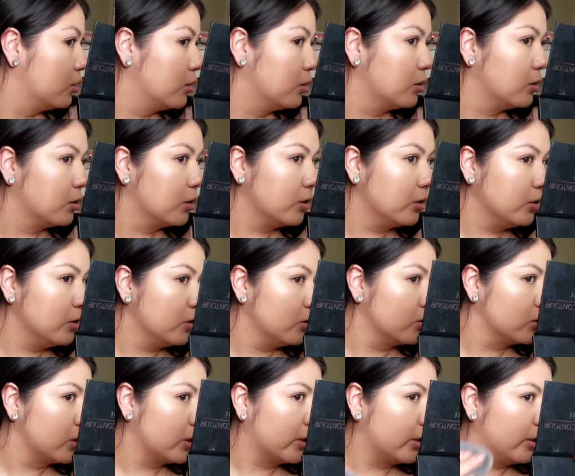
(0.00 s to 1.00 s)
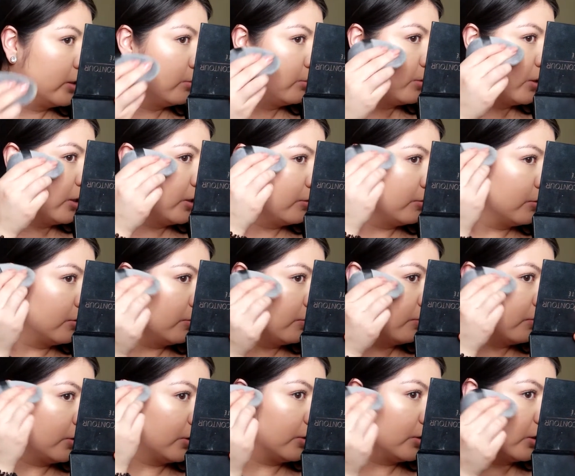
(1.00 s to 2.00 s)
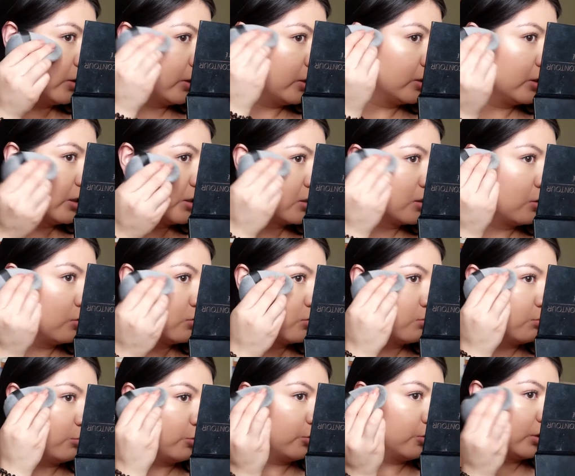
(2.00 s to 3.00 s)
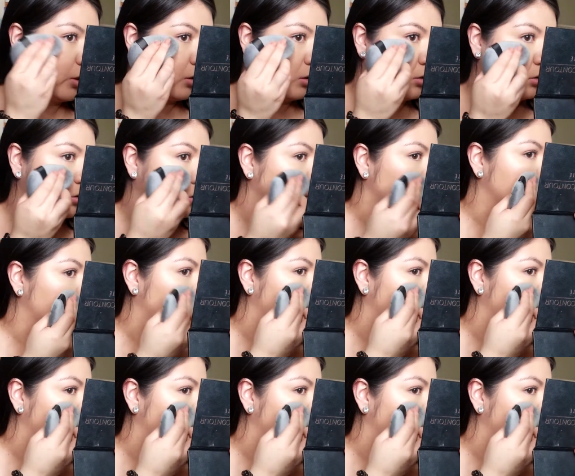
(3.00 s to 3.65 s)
Literally looks like I applied it with the finger. Like that's how smooth it looks.